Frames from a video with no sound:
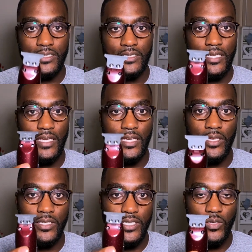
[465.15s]

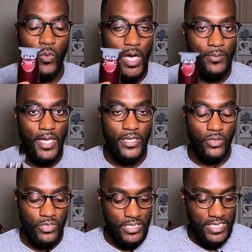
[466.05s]
T-wide blade on
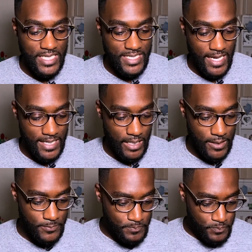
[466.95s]
the detailer.
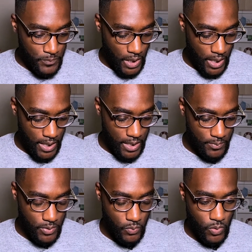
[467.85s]

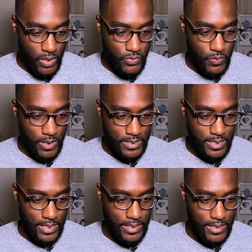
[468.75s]
What else would I
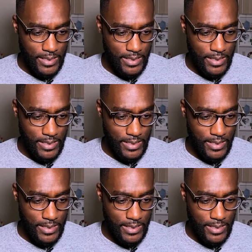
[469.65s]
say?